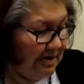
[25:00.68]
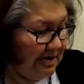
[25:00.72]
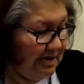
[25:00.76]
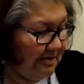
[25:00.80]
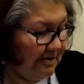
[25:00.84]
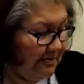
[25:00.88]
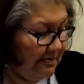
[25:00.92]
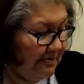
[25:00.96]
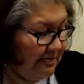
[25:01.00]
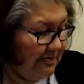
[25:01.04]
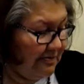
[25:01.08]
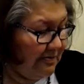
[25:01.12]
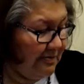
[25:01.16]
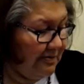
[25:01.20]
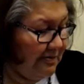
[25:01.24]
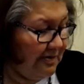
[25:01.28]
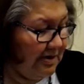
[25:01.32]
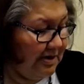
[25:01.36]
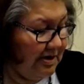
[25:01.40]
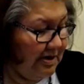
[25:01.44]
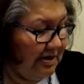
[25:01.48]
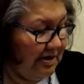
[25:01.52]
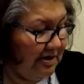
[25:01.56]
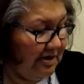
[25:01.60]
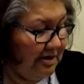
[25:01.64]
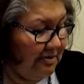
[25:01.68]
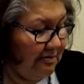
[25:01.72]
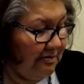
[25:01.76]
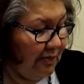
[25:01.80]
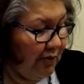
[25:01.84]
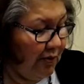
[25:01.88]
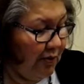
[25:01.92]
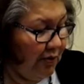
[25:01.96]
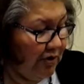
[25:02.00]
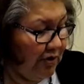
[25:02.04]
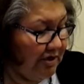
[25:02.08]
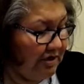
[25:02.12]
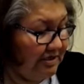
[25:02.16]
a
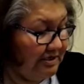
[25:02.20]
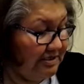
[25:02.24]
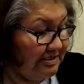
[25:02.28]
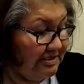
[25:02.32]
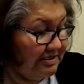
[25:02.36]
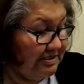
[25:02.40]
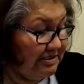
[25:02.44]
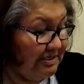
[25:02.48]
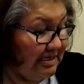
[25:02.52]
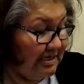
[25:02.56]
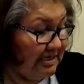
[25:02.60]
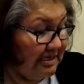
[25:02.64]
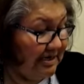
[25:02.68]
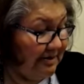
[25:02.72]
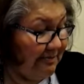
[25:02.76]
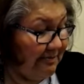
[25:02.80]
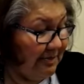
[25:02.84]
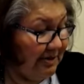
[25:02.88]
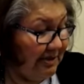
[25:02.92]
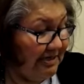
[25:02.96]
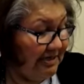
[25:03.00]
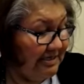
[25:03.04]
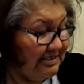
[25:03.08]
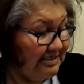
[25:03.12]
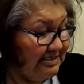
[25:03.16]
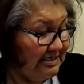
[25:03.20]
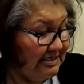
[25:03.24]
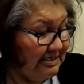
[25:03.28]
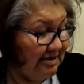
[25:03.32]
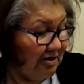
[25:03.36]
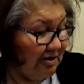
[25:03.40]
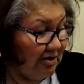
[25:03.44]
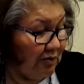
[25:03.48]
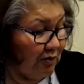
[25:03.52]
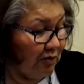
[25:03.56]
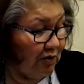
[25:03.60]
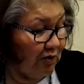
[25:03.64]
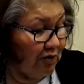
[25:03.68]
importance in a place in
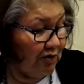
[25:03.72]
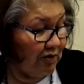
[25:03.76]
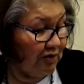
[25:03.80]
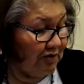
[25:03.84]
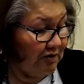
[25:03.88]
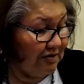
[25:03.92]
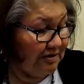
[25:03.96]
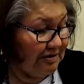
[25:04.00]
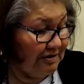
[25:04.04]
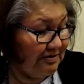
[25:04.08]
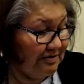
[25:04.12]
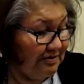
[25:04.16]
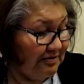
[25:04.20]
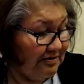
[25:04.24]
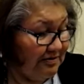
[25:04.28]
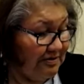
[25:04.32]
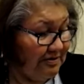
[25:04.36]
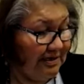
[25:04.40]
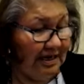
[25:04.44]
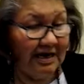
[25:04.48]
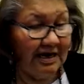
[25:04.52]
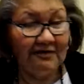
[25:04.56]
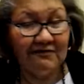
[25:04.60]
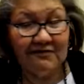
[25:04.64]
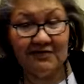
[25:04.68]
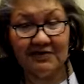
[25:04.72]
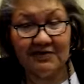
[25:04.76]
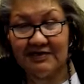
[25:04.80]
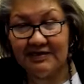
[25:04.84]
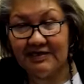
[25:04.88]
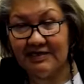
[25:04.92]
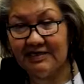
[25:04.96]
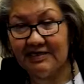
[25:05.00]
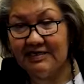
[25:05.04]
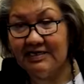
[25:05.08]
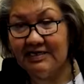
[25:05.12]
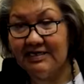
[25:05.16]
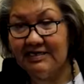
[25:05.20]
our world.
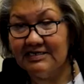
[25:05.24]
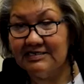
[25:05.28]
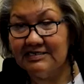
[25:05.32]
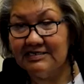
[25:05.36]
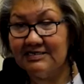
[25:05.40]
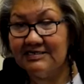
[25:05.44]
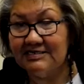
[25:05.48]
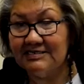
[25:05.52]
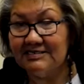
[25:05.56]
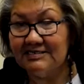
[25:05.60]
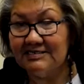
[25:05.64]
Everything does.